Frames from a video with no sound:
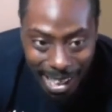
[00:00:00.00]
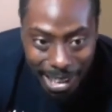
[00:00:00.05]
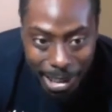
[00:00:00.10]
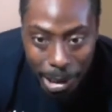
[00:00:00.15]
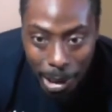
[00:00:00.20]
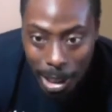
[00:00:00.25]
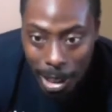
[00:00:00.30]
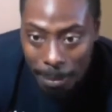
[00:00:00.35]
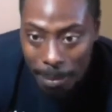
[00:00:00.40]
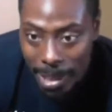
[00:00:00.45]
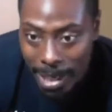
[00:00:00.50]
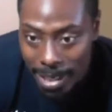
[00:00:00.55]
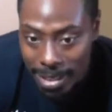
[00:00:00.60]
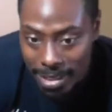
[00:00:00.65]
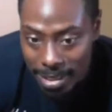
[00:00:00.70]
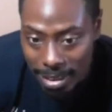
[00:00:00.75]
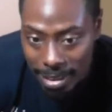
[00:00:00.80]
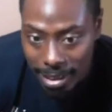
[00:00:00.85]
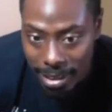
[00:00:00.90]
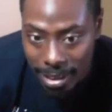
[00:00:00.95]
lot of
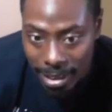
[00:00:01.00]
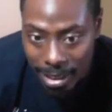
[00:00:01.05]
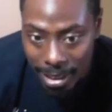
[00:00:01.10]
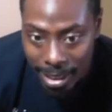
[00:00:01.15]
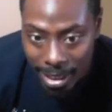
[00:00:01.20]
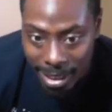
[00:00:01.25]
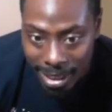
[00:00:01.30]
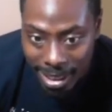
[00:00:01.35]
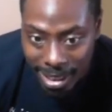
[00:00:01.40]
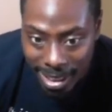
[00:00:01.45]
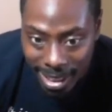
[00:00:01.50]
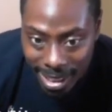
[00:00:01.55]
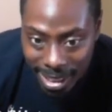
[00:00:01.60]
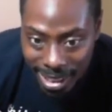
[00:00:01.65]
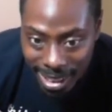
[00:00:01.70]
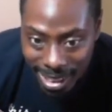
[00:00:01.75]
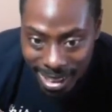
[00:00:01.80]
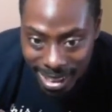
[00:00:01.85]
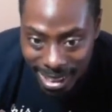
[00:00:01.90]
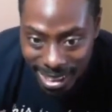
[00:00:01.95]
groaning and creaking
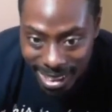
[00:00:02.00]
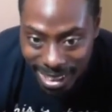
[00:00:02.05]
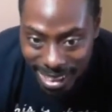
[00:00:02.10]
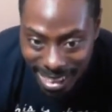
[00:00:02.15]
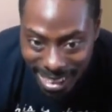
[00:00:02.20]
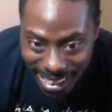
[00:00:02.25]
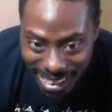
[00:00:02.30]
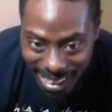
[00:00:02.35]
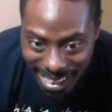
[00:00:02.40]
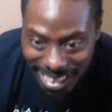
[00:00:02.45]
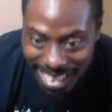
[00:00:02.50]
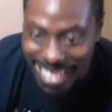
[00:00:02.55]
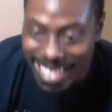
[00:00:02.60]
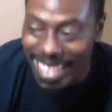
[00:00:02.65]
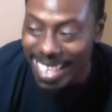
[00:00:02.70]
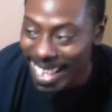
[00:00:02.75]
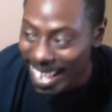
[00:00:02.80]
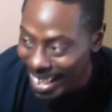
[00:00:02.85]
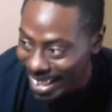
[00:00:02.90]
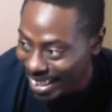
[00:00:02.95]
in the morning, but
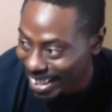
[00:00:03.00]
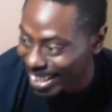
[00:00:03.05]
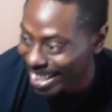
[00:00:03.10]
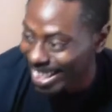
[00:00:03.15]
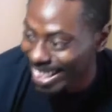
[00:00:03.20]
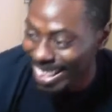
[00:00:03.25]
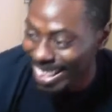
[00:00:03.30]
it does